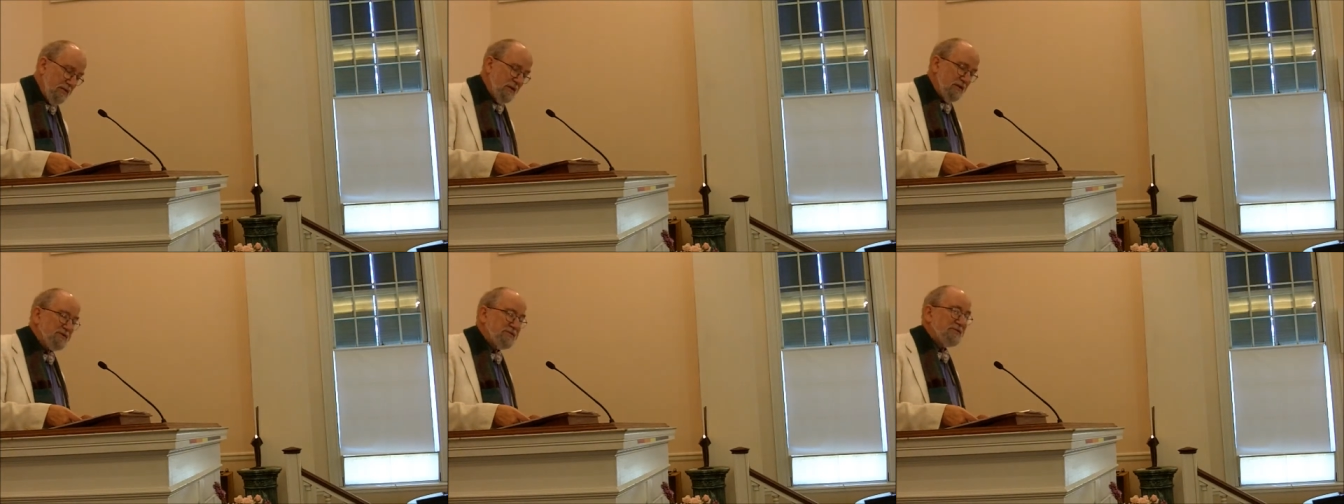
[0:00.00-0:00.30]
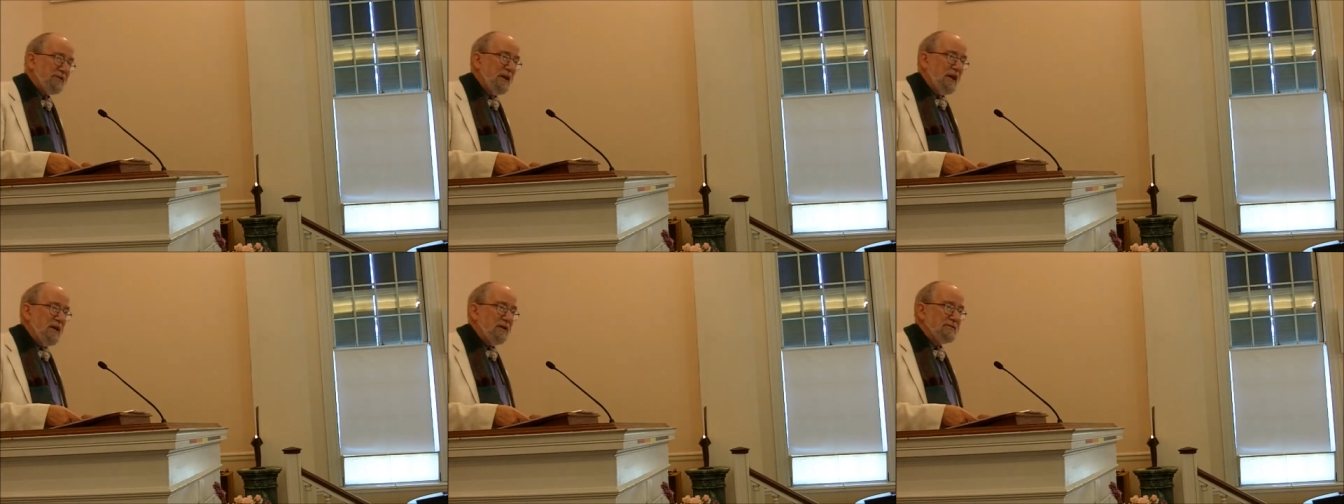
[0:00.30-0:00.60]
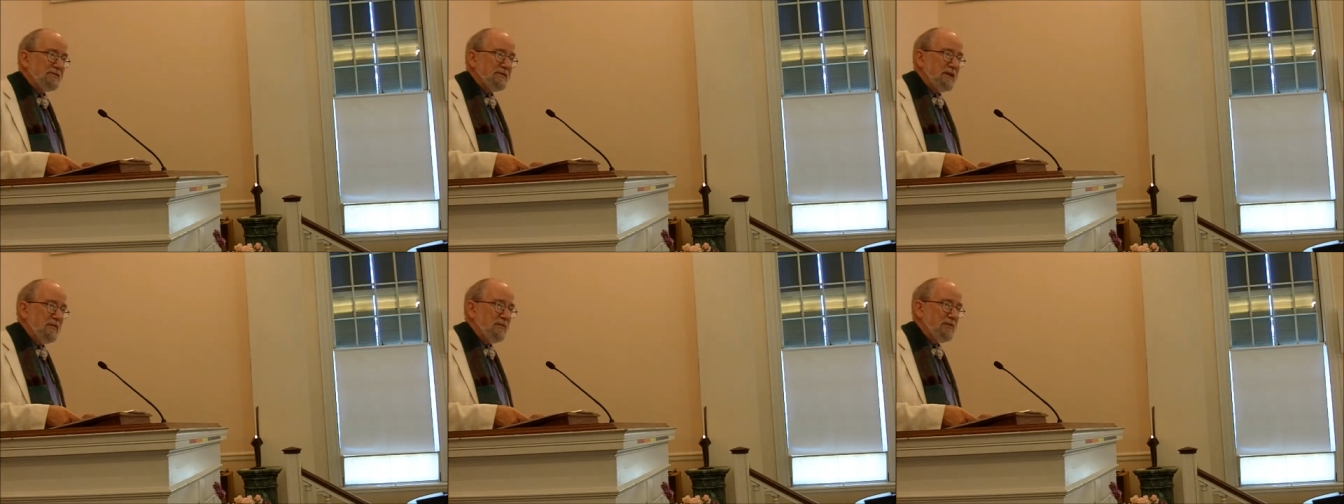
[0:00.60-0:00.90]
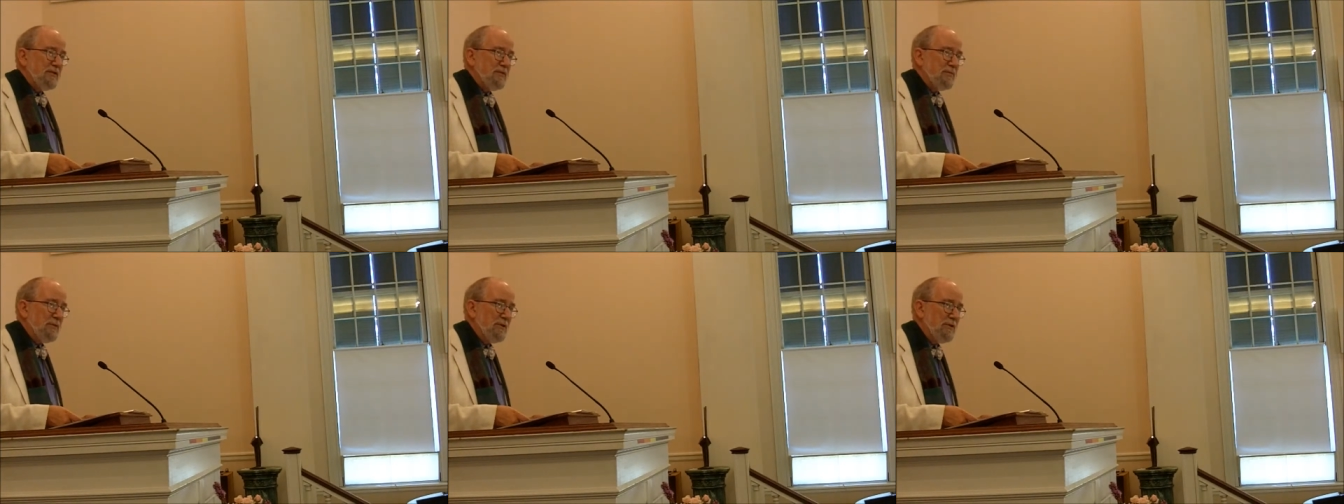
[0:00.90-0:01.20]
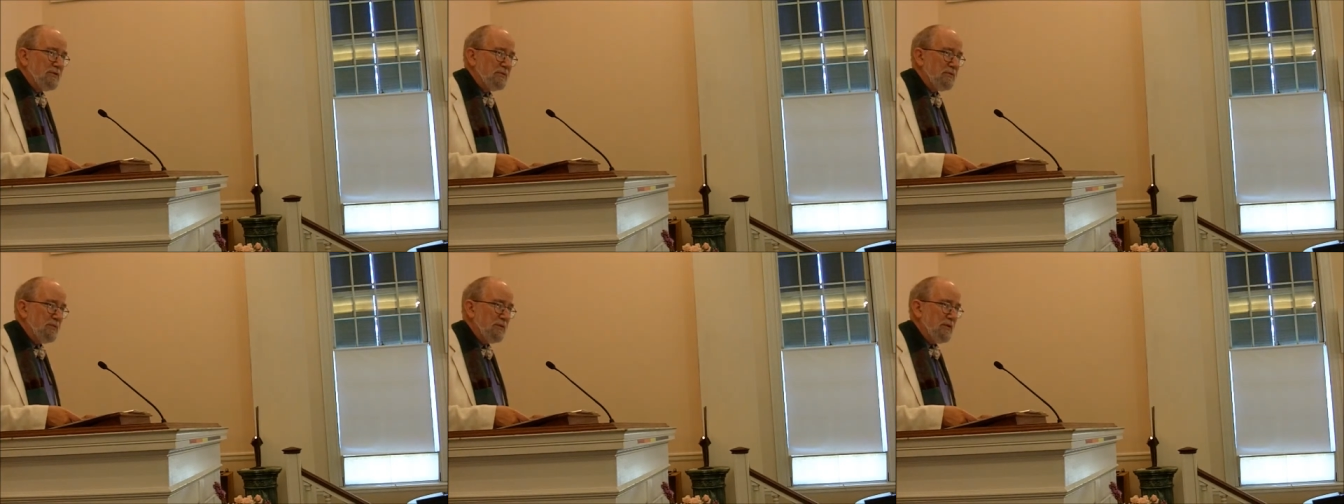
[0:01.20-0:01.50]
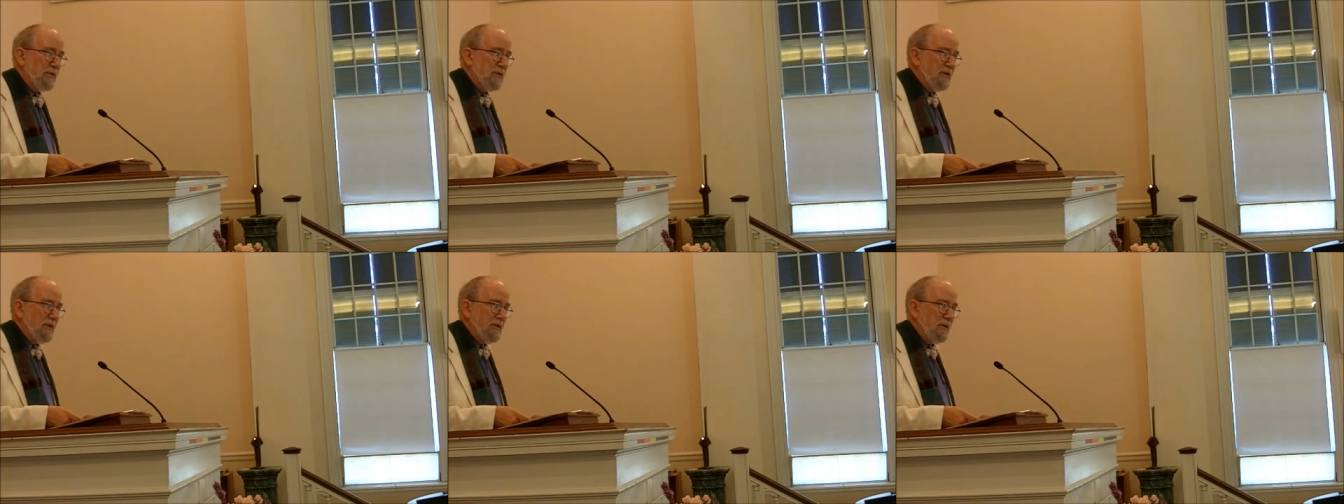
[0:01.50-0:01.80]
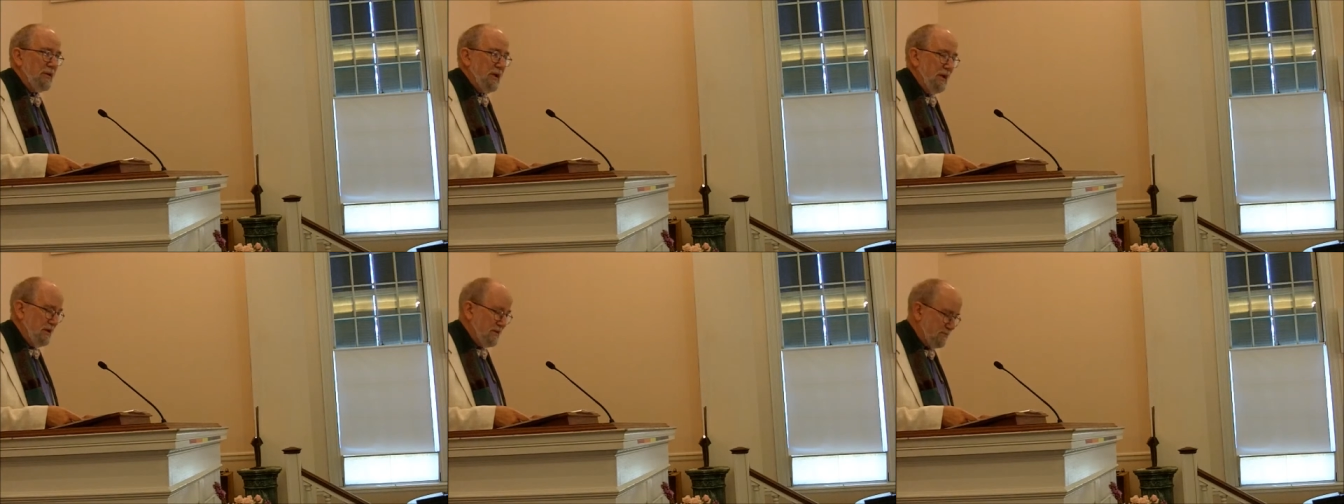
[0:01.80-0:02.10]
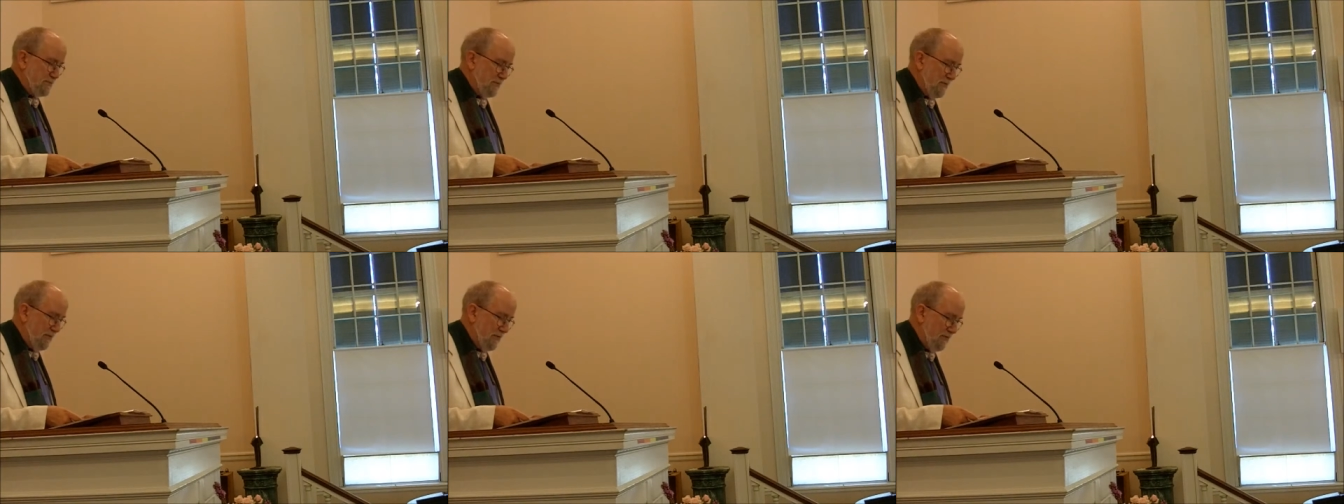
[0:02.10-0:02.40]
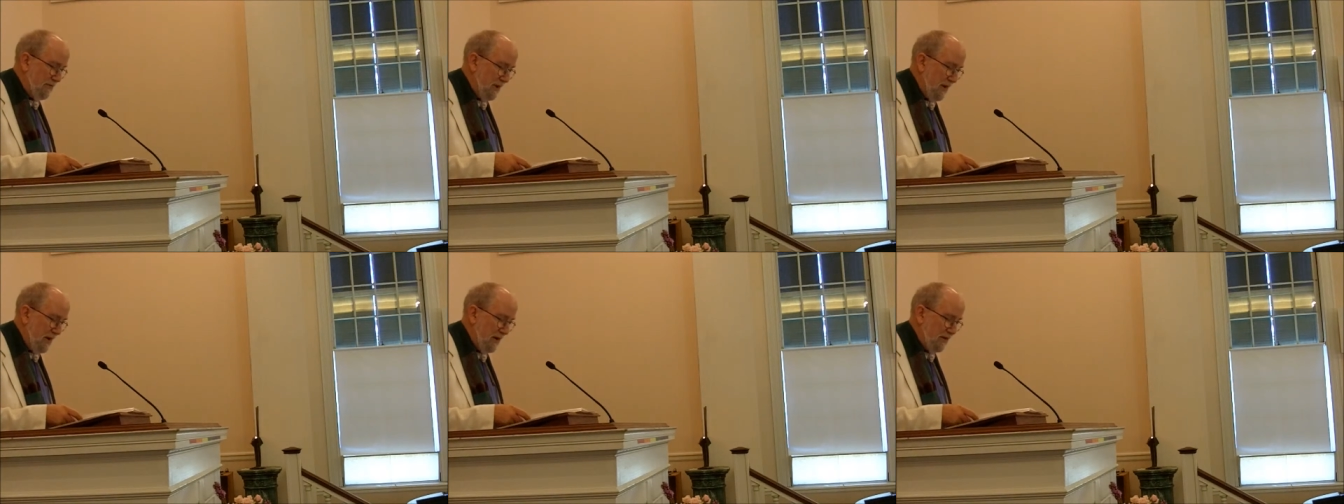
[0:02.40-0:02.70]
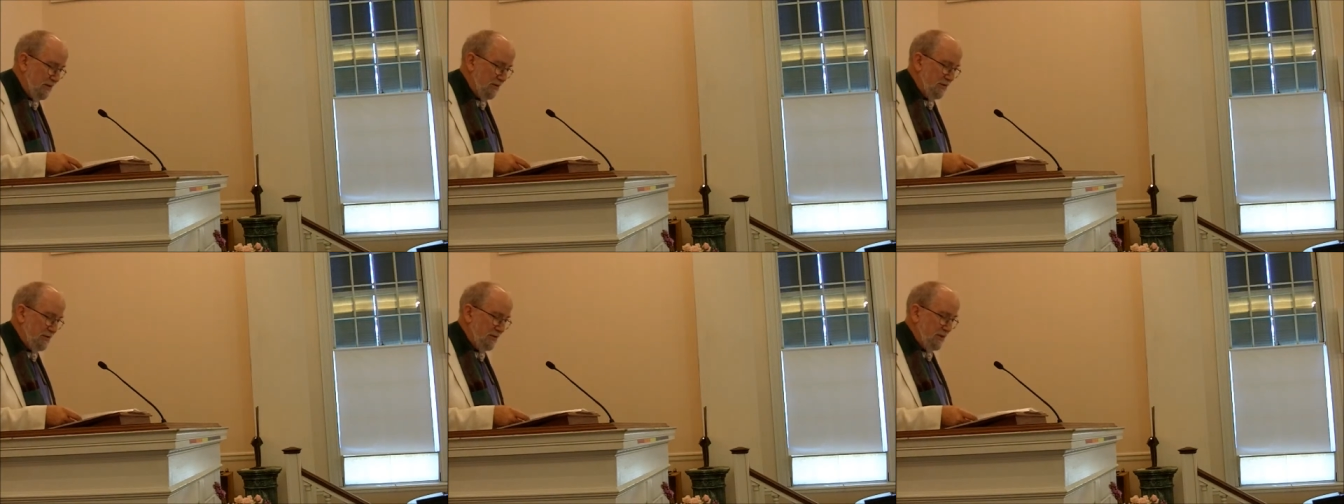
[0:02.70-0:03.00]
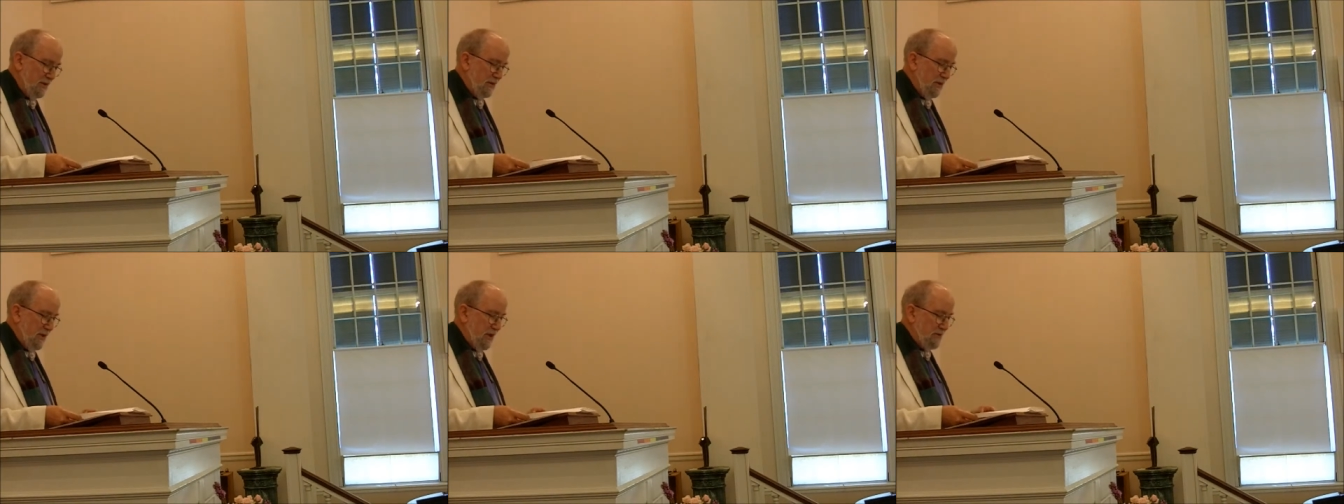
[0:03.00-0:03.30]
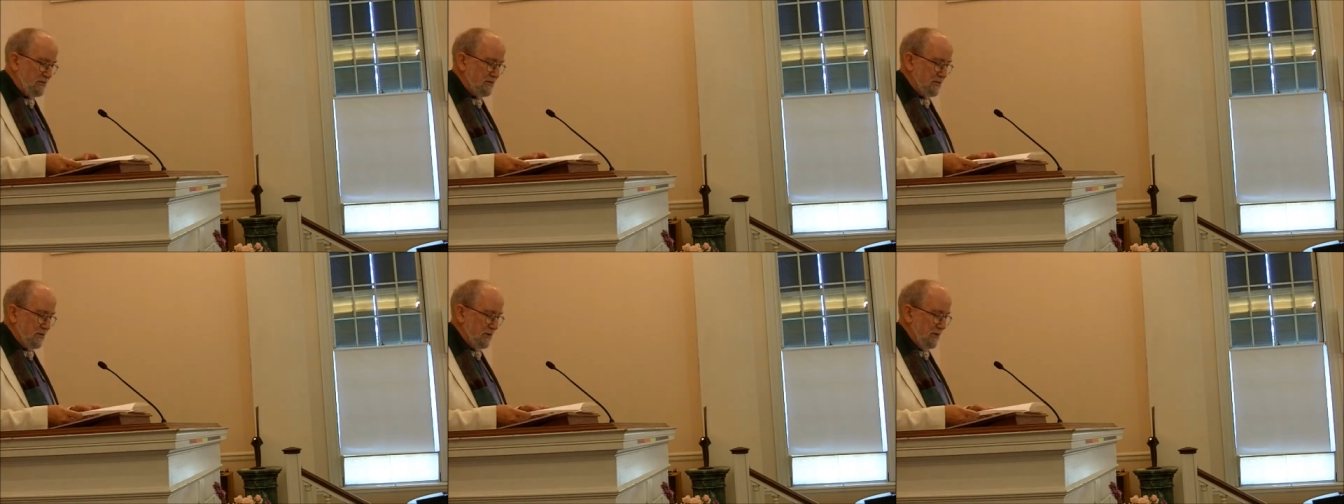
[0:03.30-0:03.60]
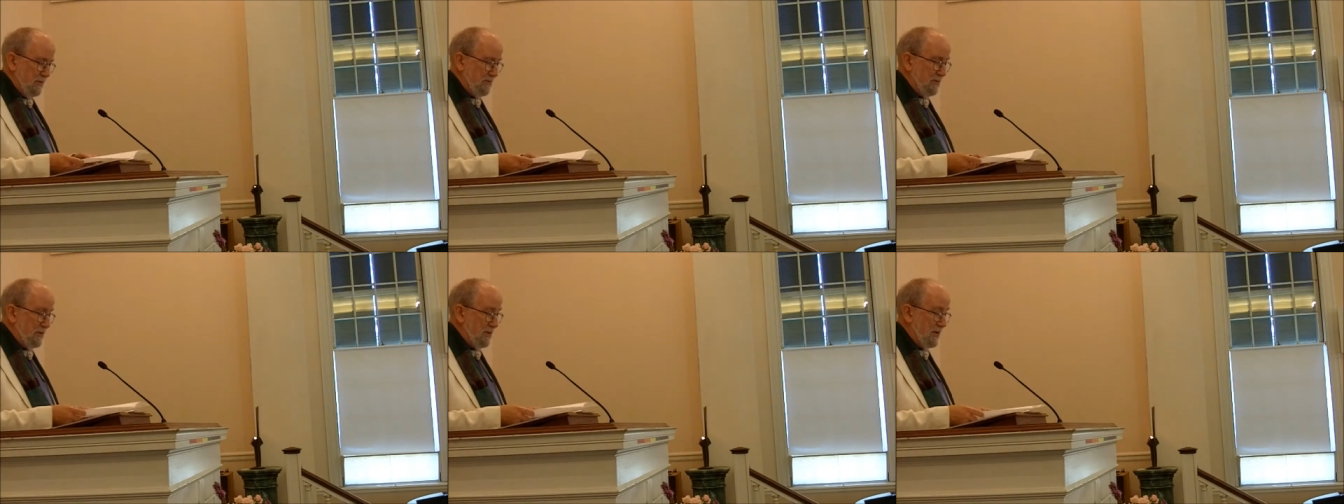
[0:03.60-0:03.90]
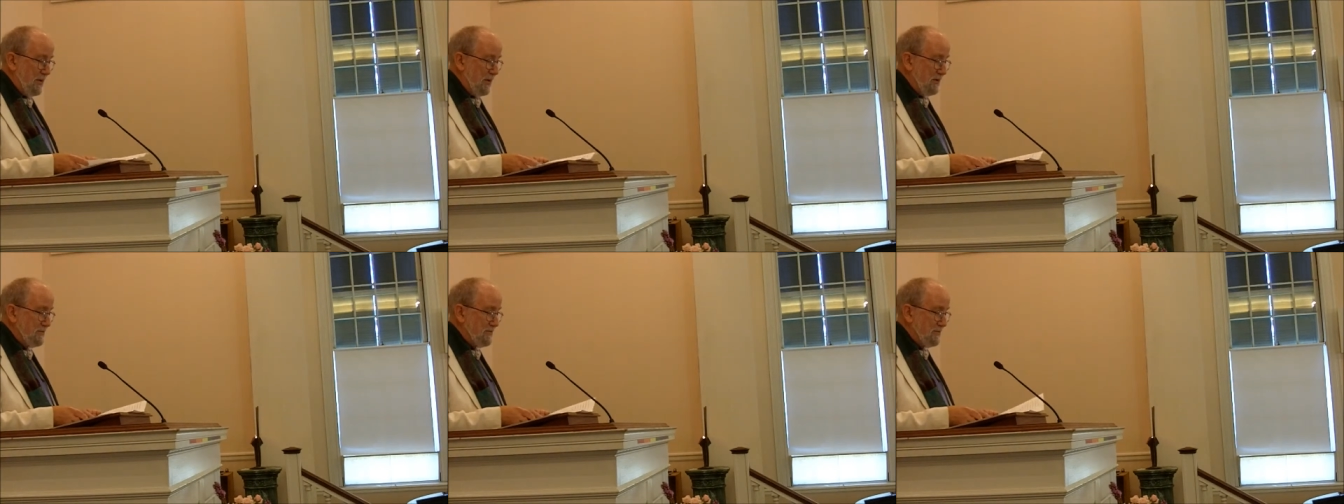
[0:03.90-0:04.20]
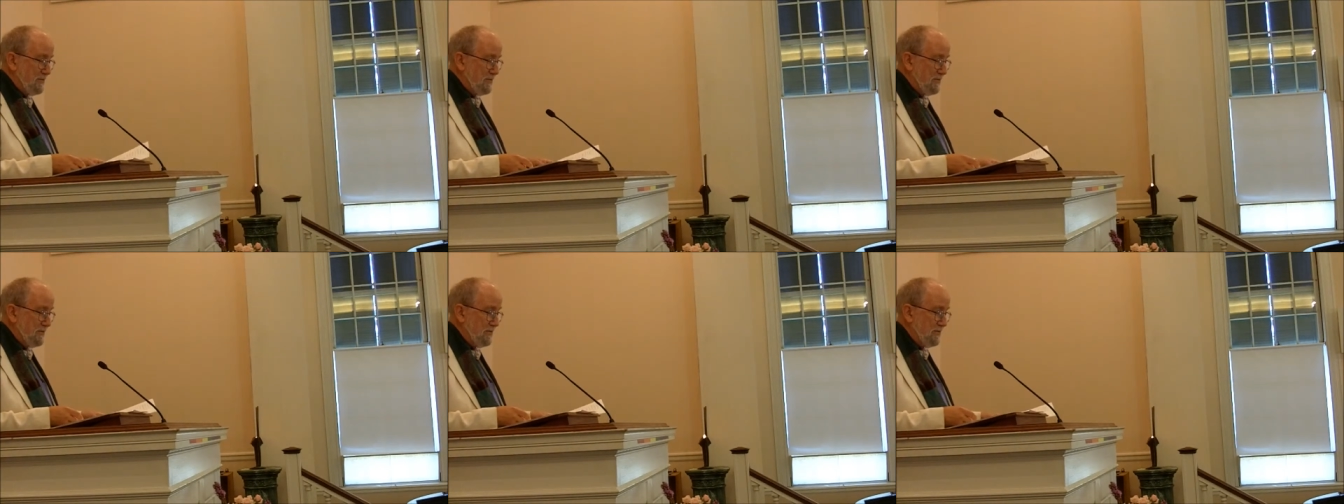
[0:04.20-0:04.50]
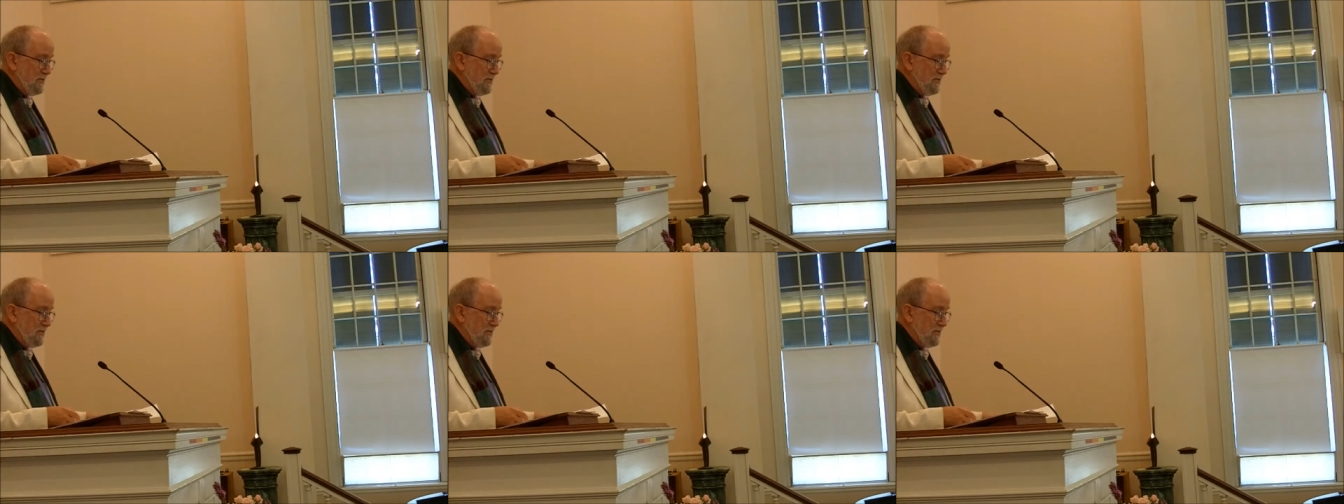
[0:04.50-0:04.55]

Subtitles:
This, our seventh principle, has profound theological implications.